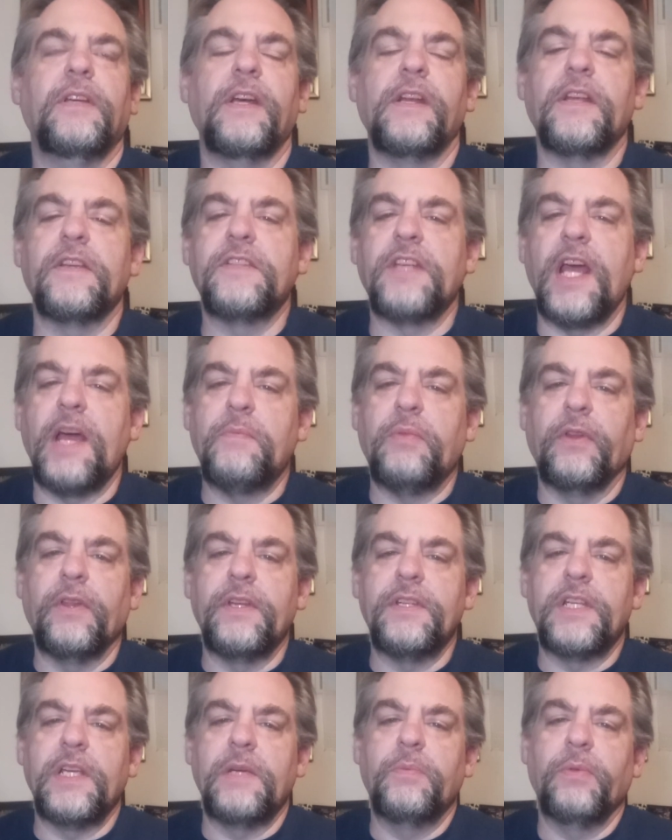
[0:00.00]
an example
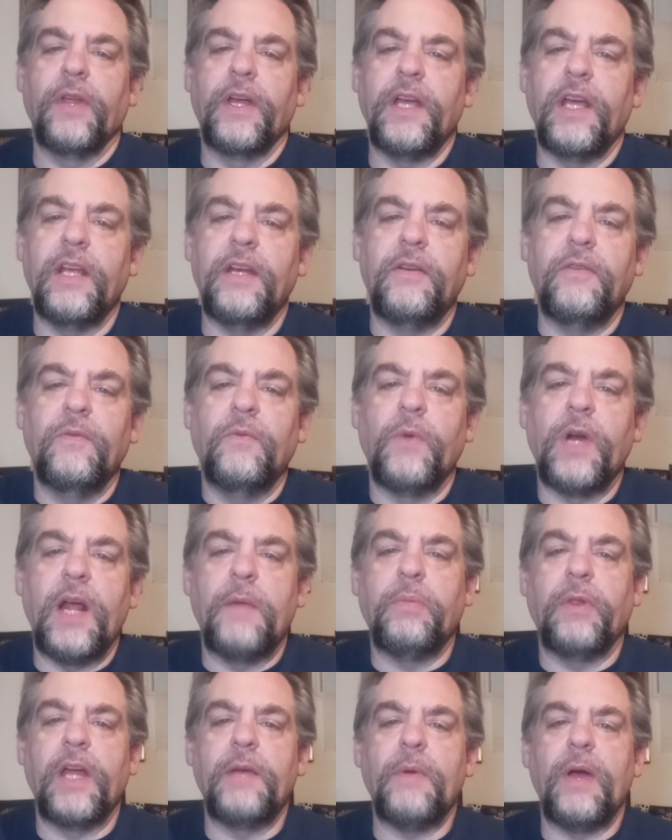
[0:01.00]
is he played When
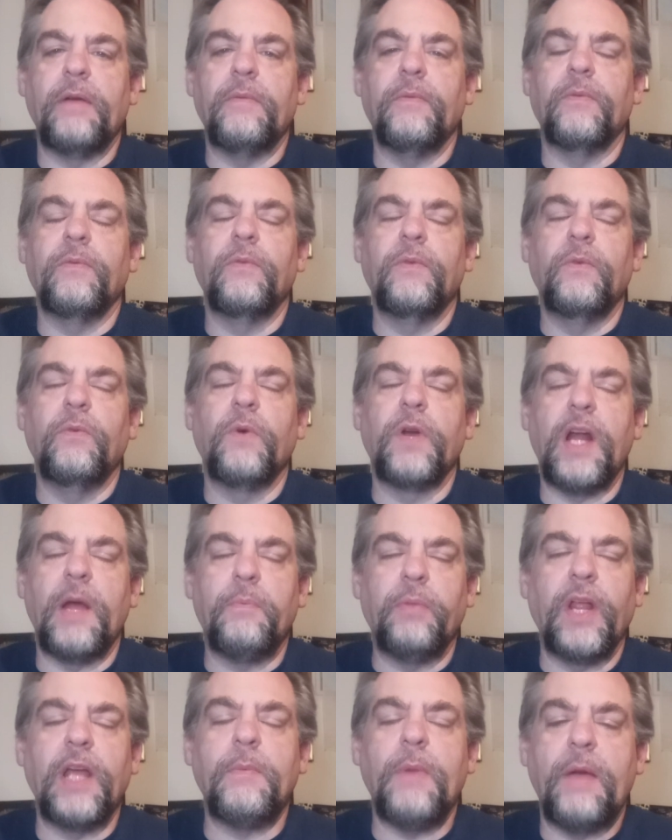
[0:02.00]
I
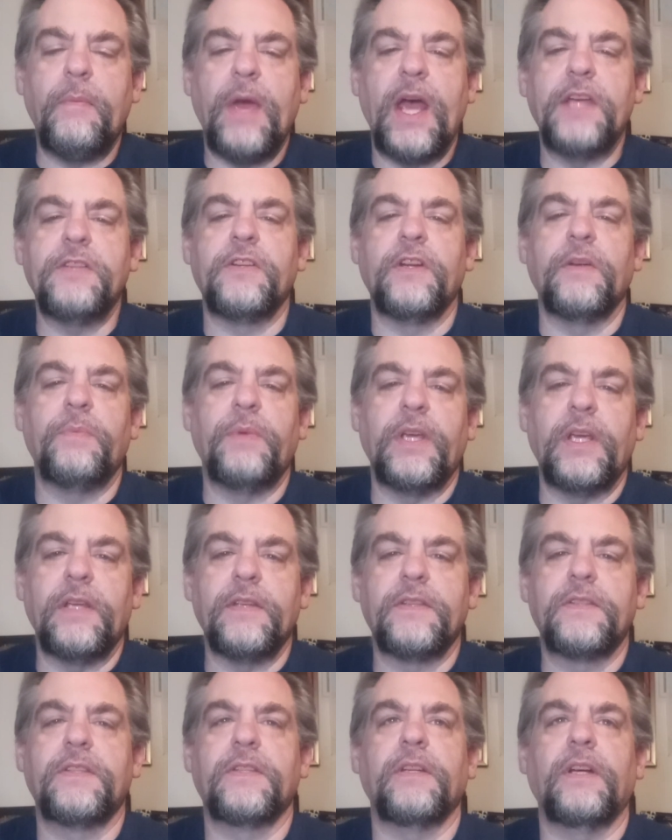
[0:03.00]
Play My
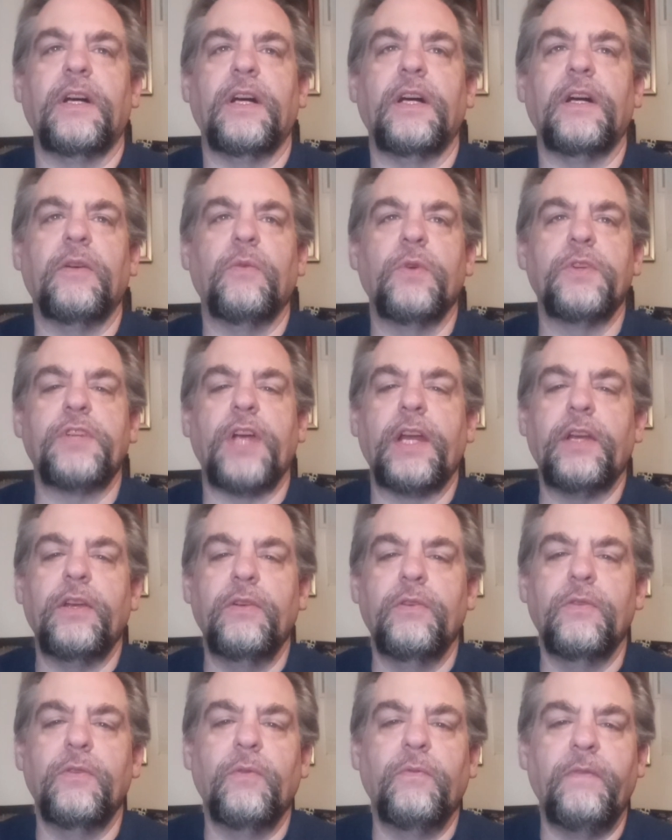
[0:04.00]
Masterpiece, which I
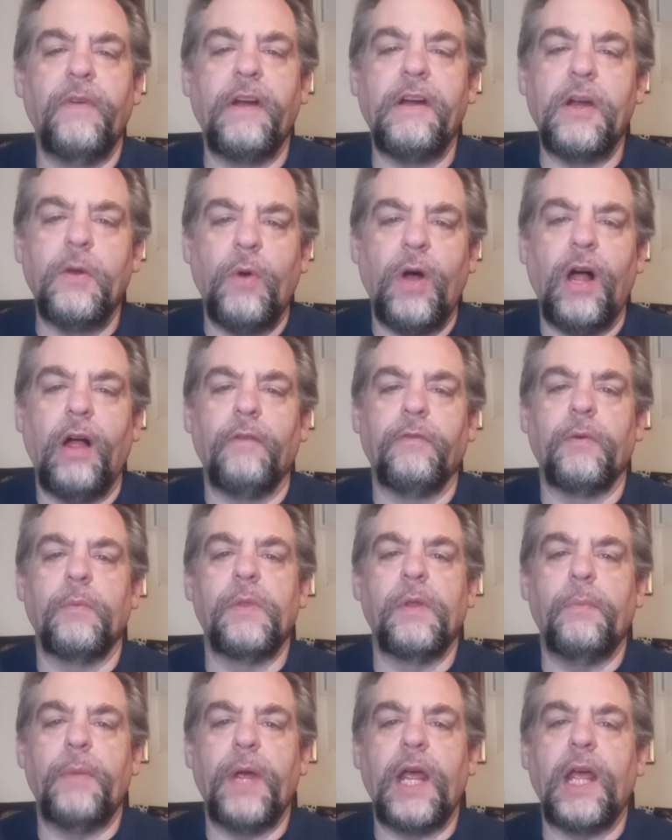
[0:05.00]
knew very well
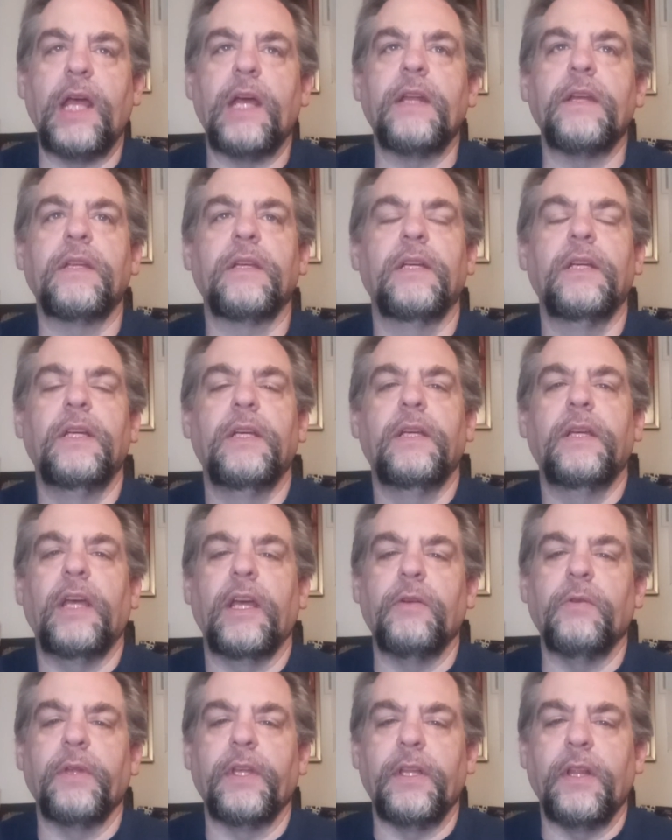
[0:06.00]
from the band.
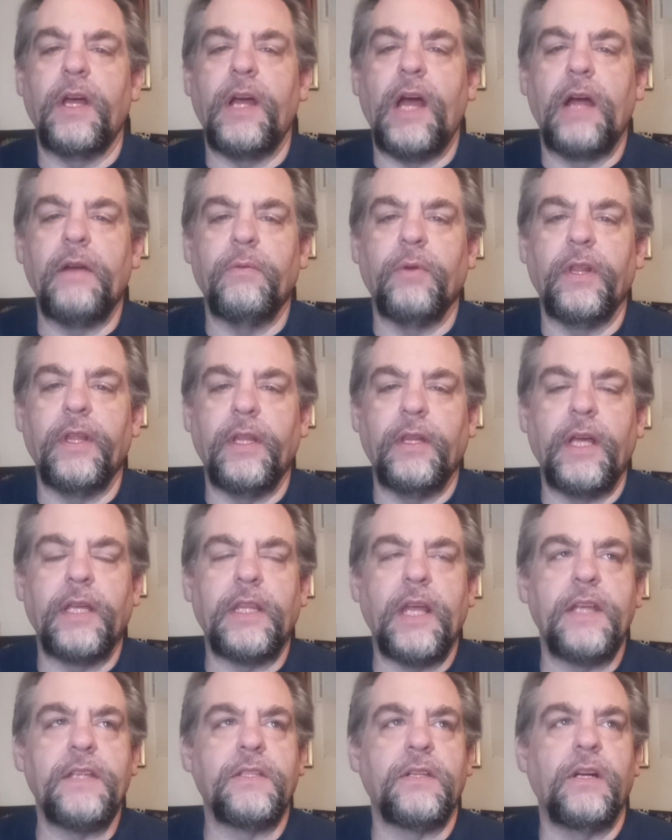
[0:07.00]
And I really like
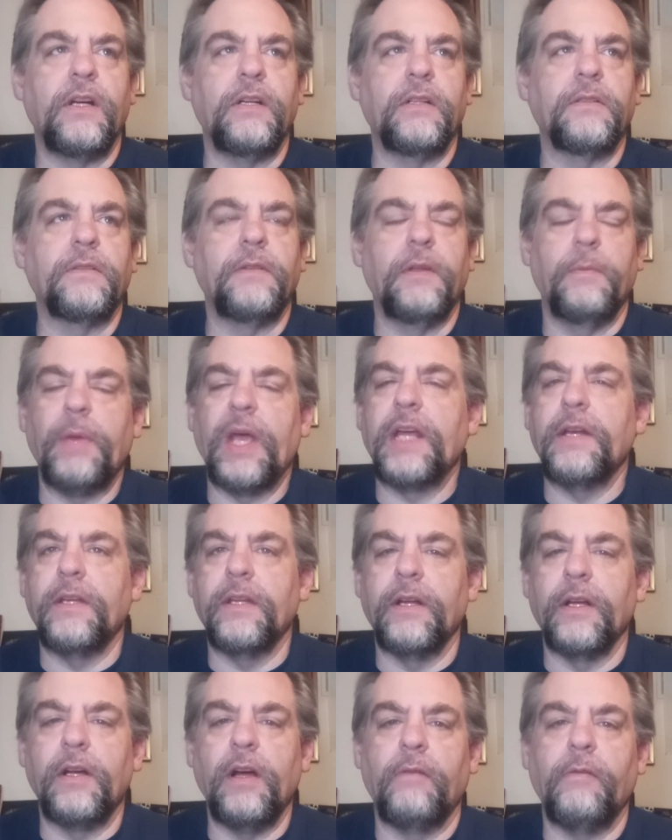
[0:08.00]
that song. The band
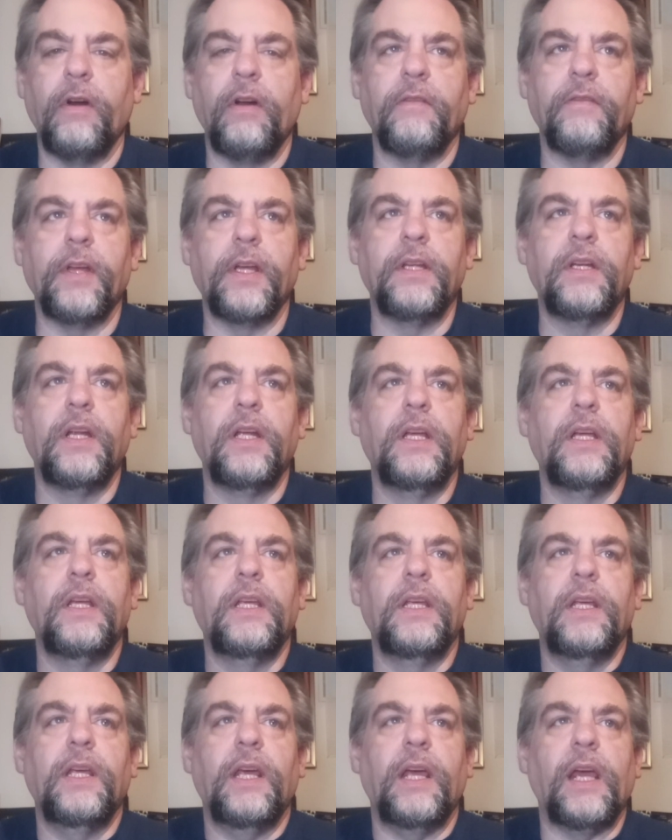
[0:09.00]
did a cover of it,
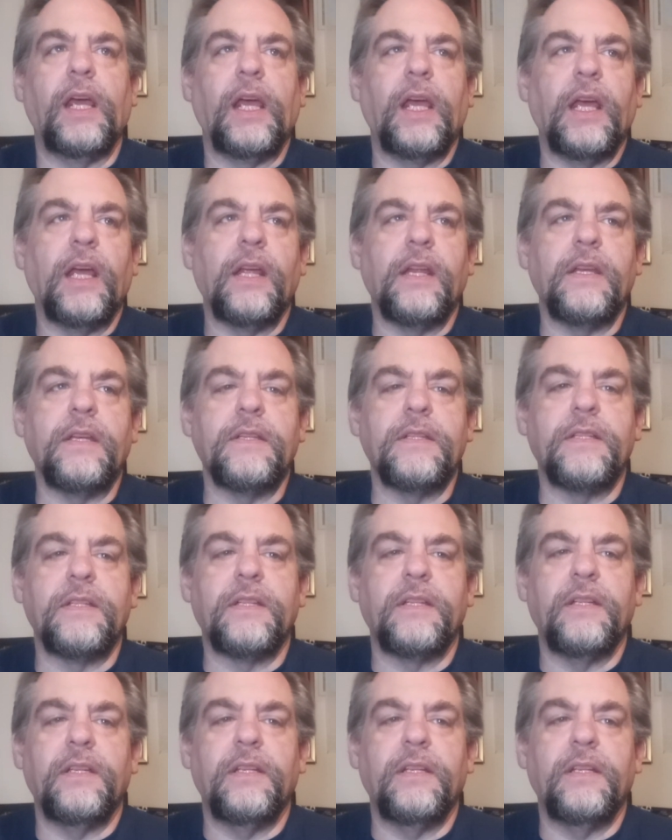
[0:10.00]
and